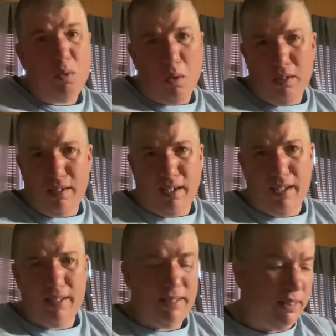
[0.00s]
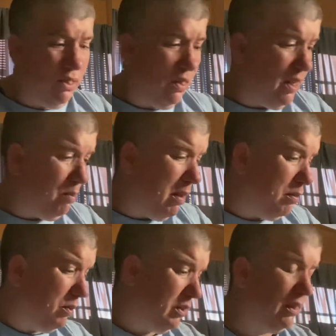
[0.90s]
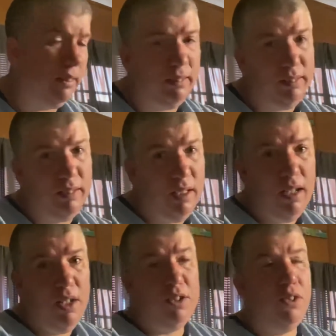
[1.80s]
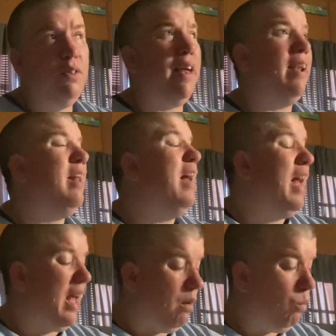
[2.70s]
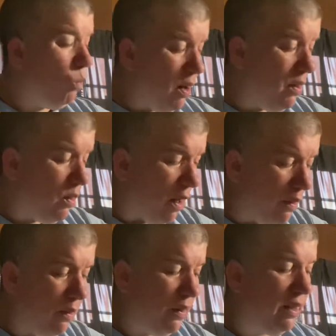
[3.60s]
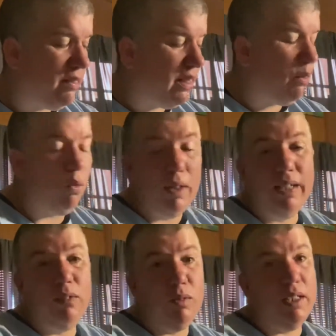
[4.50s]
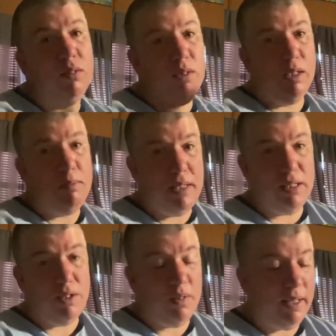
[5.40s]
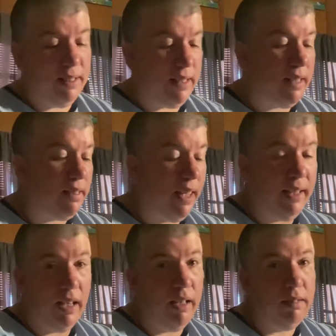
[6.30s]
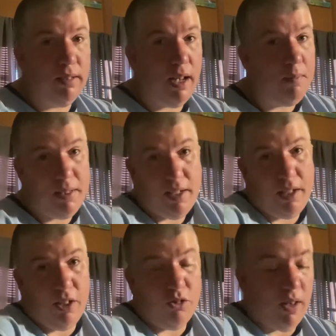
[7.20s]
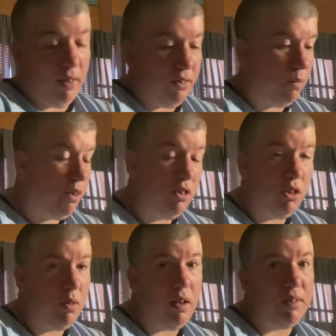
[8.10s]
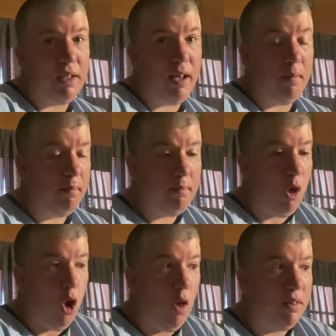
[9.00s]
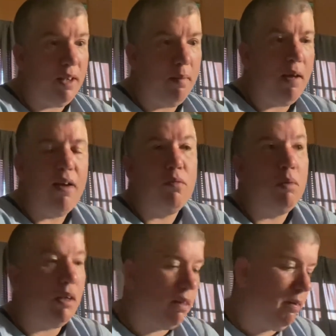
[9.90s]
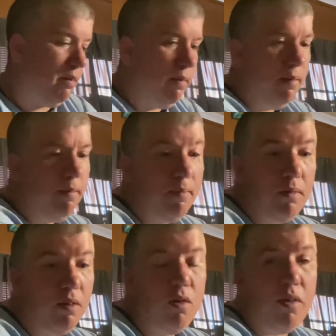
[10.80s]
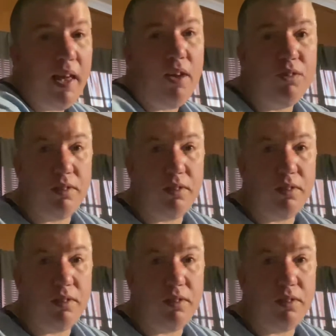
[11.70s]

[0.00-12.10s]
work, guys, and you got to be able to do that. And one of the other things that I really, really, really miss doing that's hiking. I miss hiking trails. We used to do it all the time. I have a book of all the